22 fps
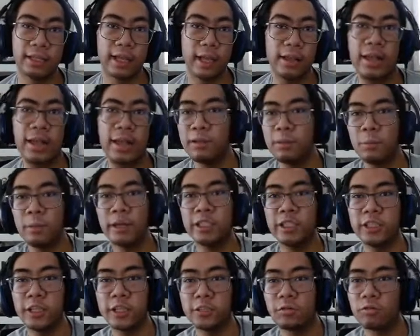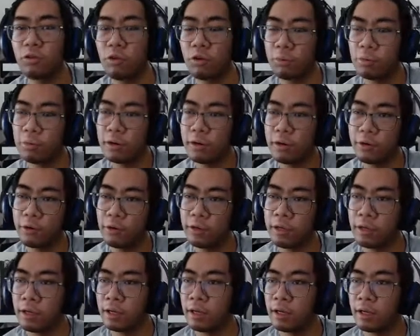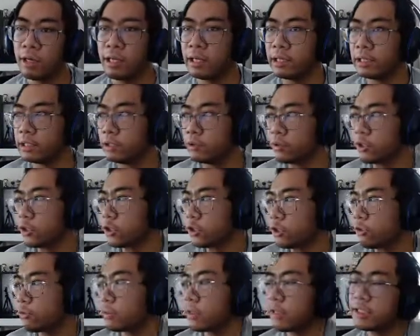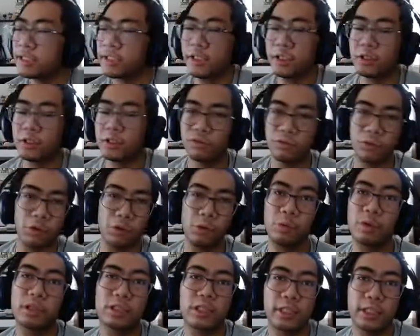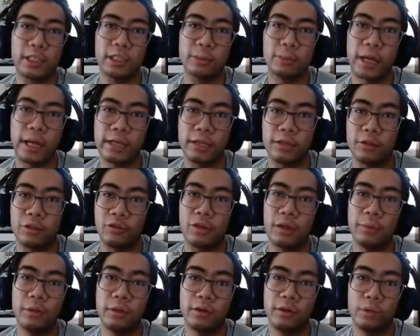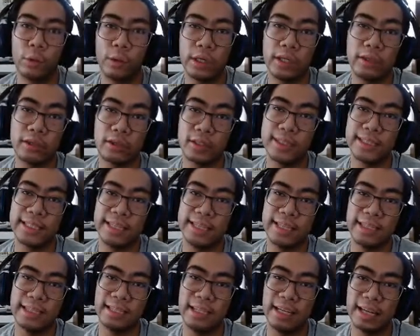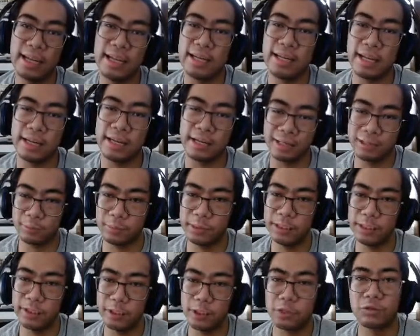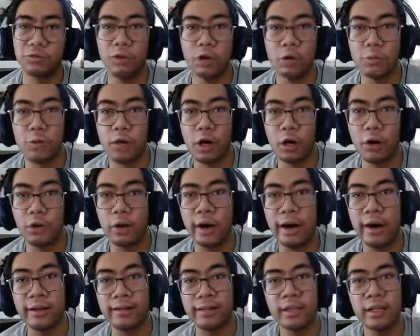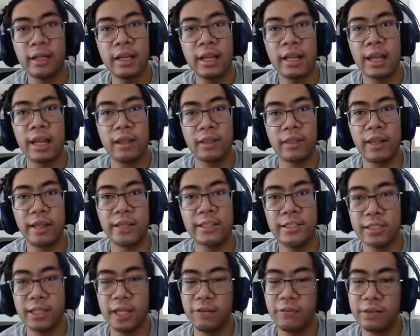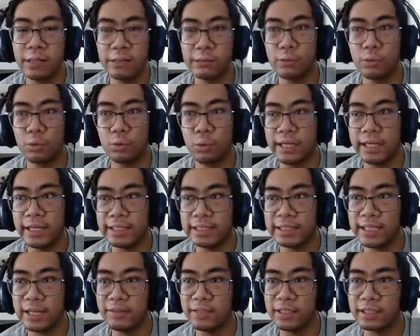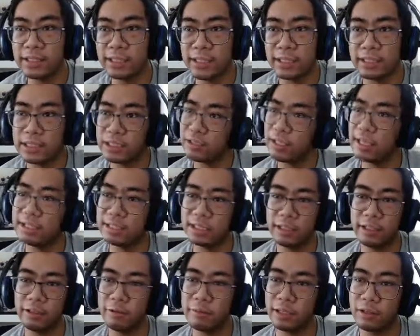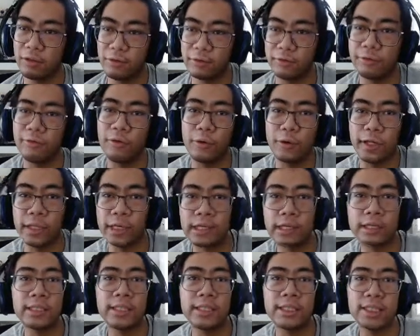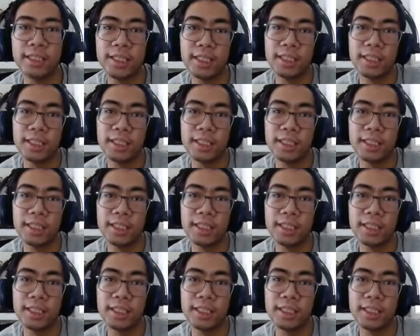And then the PlayStation 4 Pro. The original PlayStation 4 was released back in November 2013, and I got the PlayStation 4 Pro on Thanksgiving 2017, so that's a little bit over 4 years.